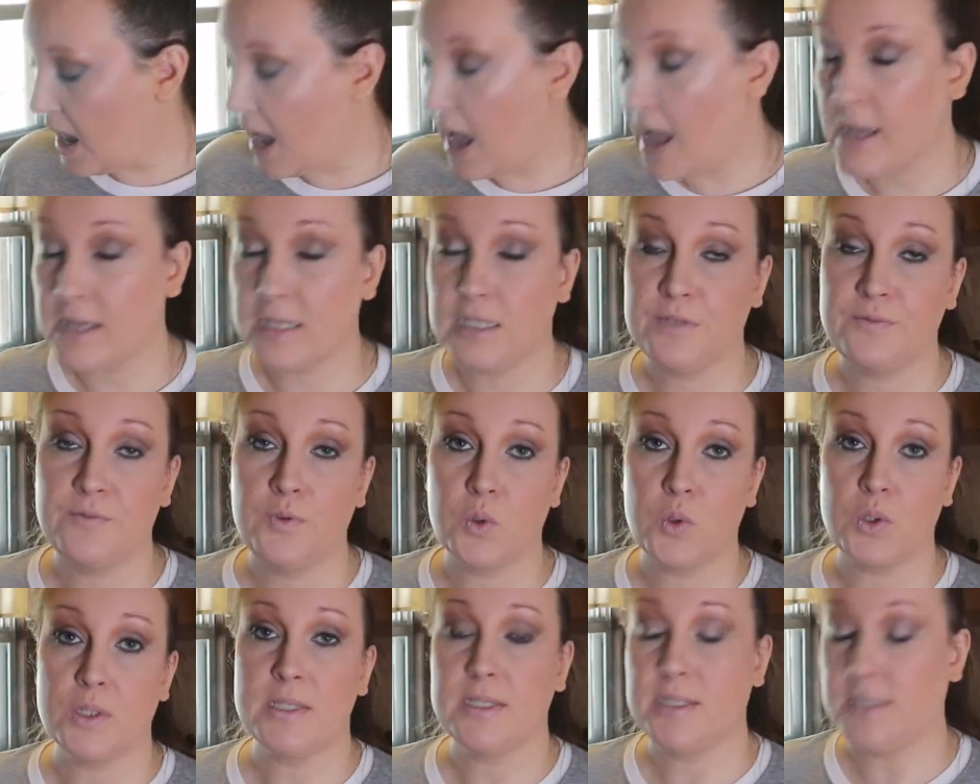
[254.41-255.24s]
As
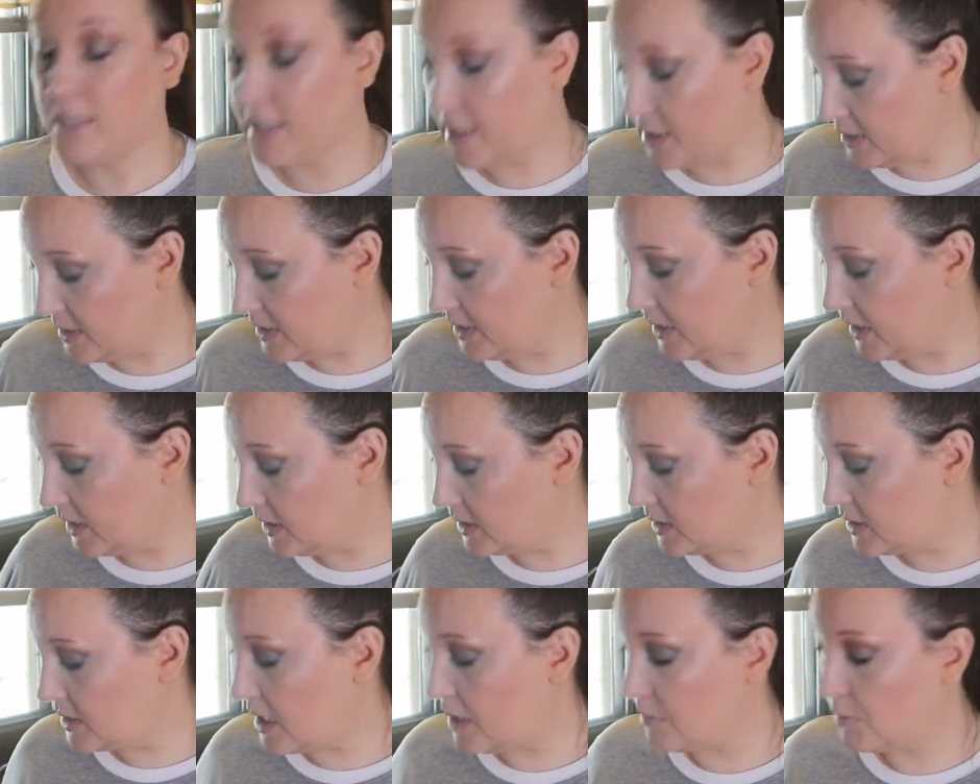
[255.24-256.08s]
for
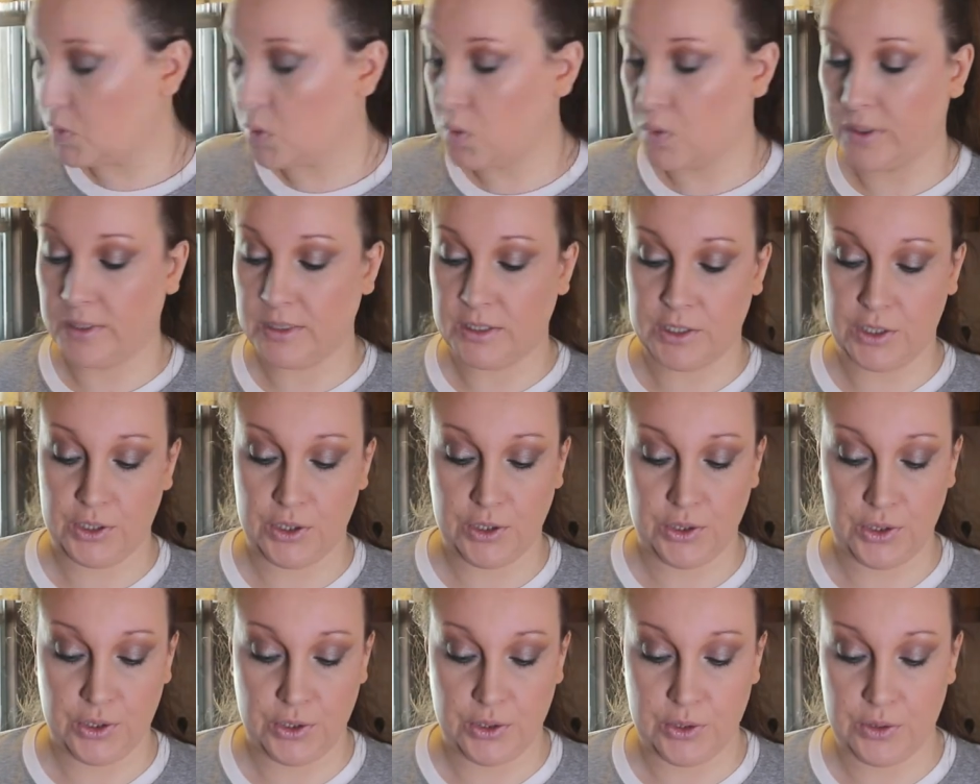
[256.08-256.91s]
seasonings, I'm going to
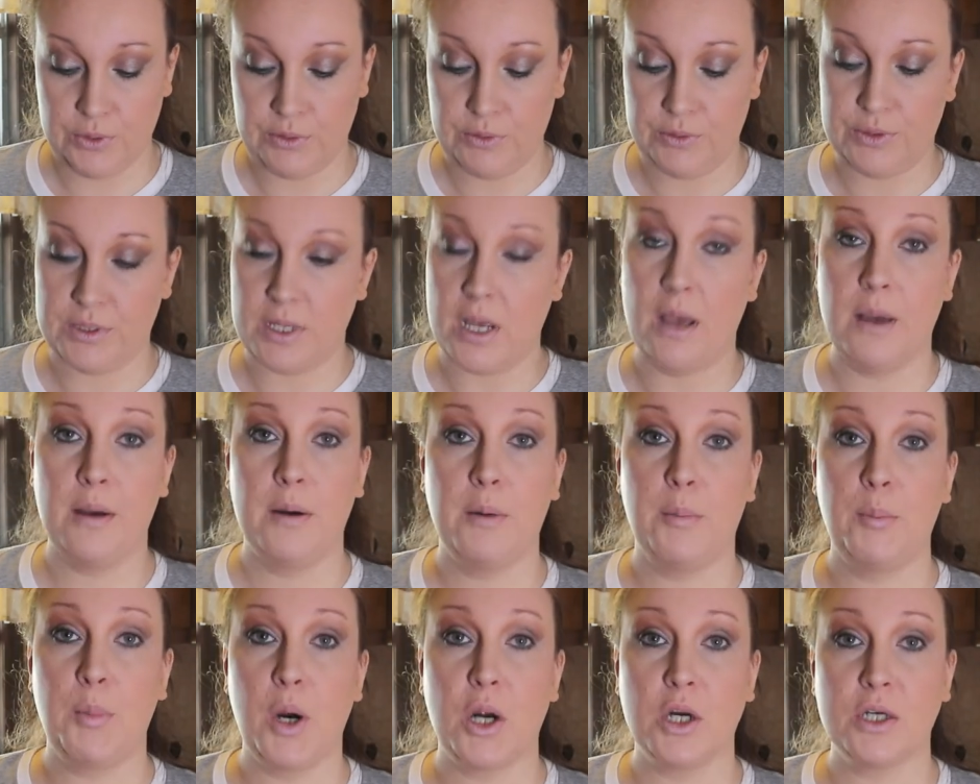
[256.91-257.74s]
use
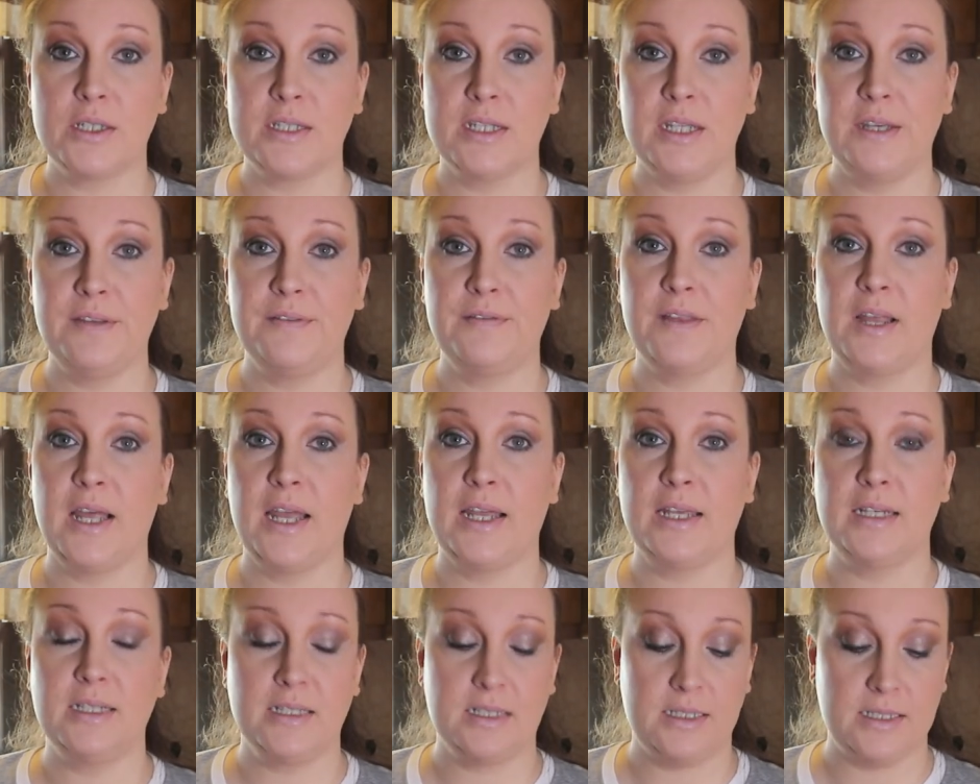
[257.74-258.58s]
parsley
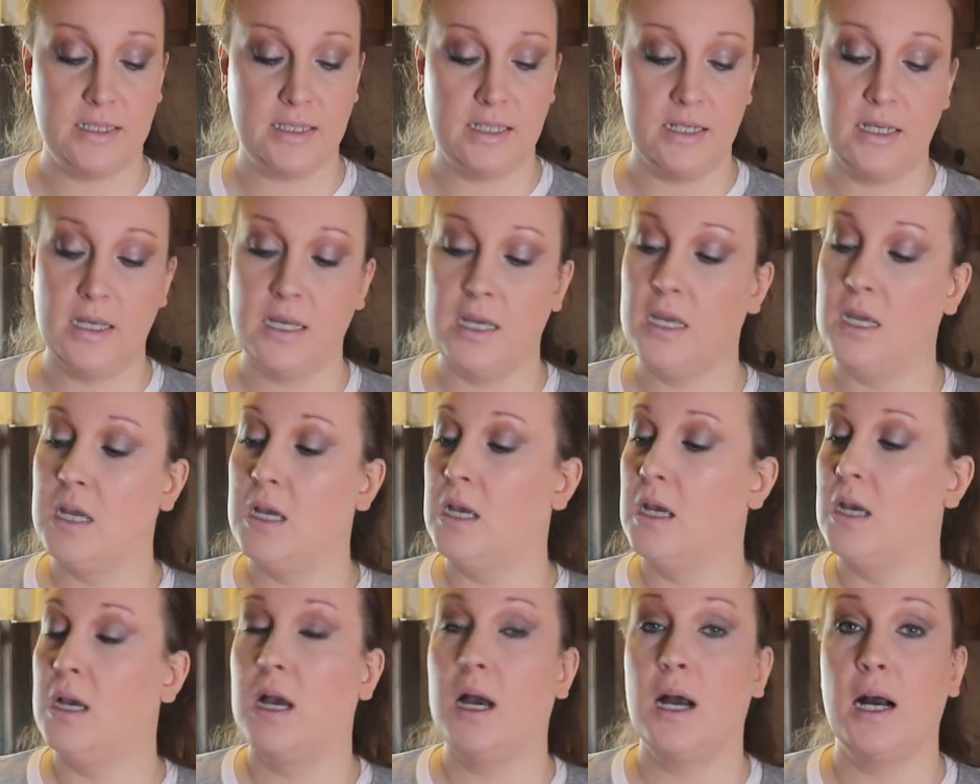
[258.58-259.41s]
flakes,
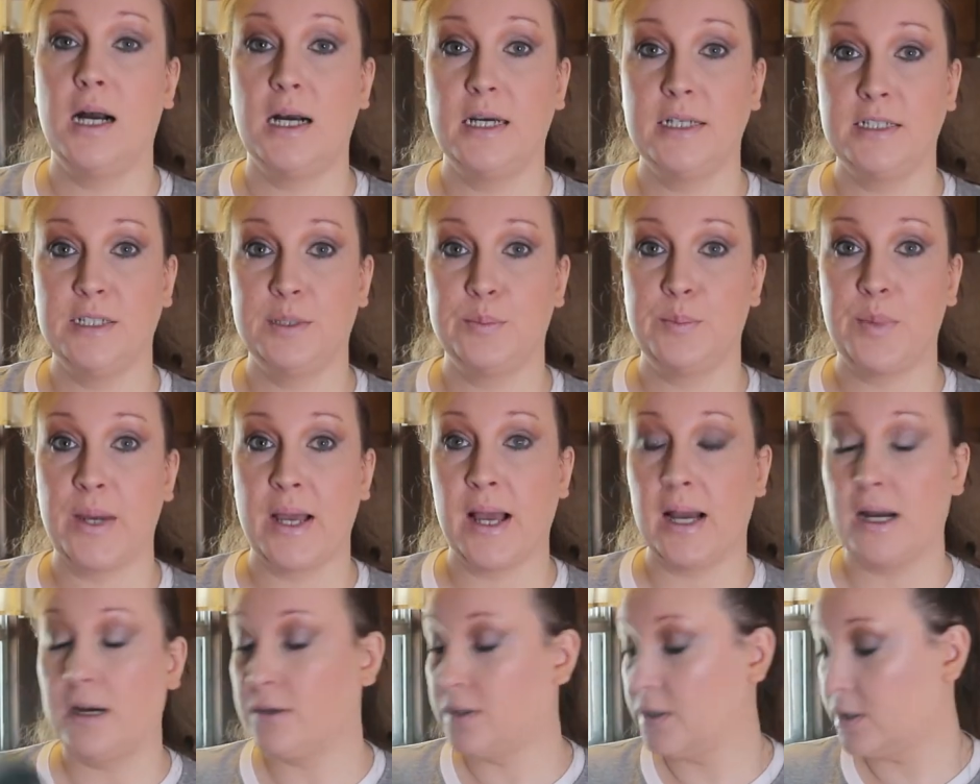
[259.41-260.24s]
onion
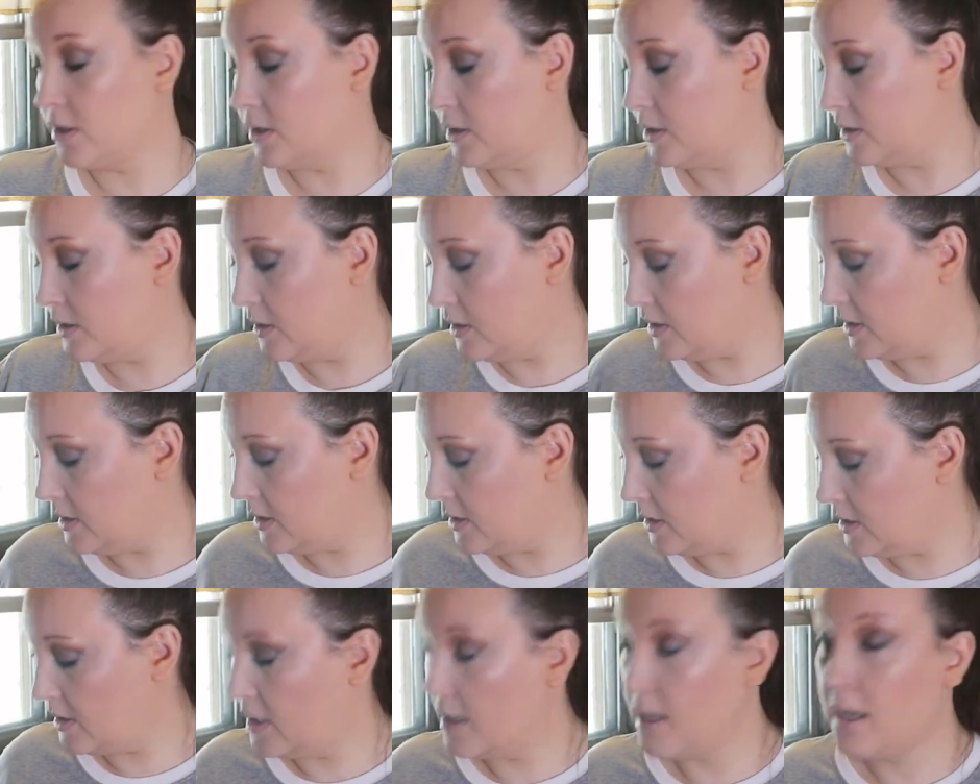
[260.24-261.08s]
powder,
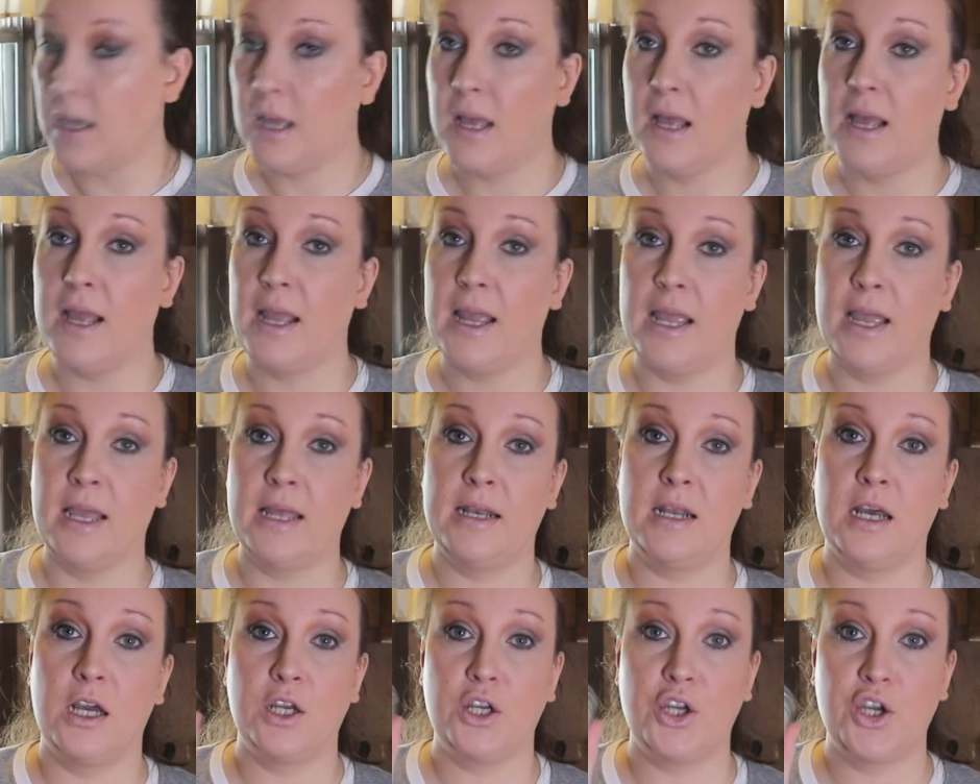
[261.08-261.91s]

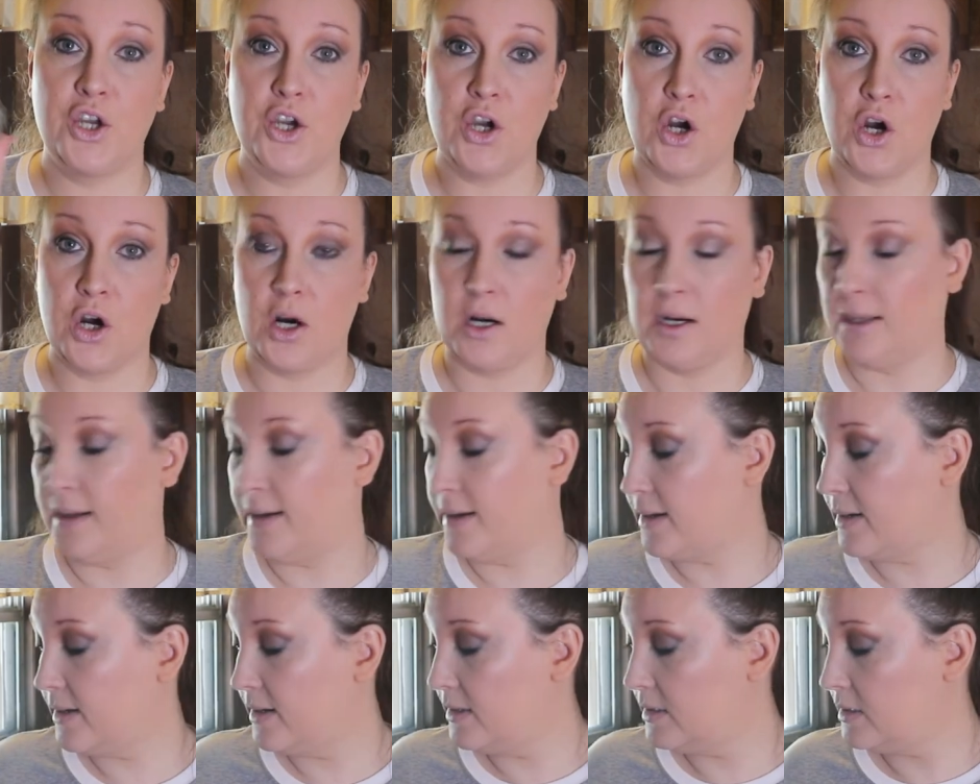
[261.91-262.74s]
and
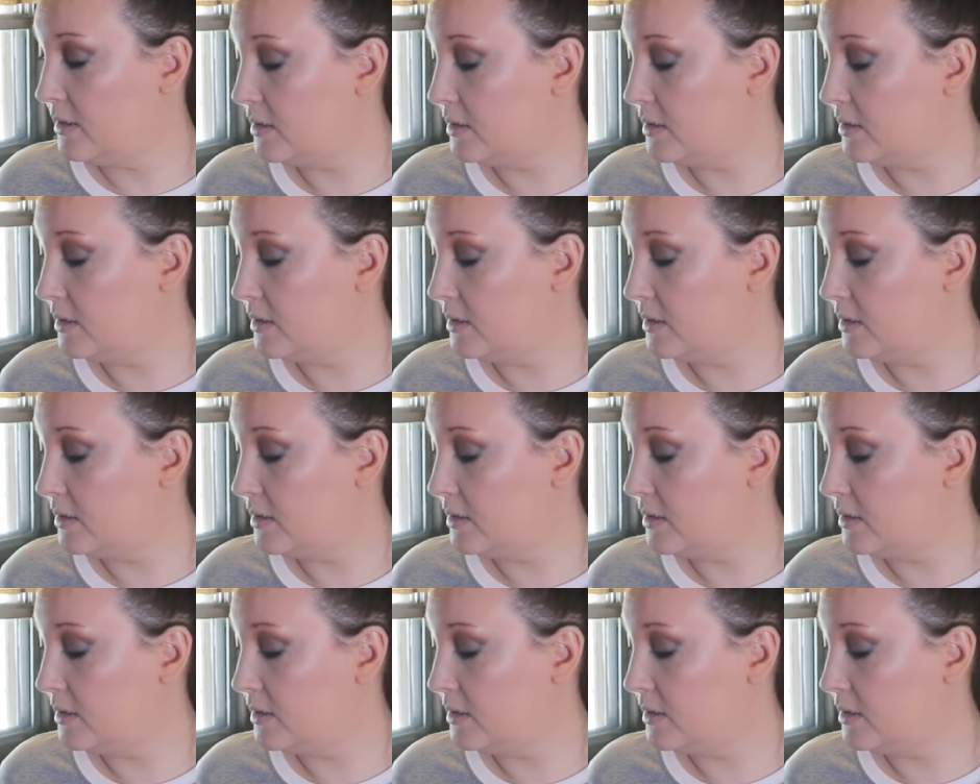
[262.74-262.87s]
garlic.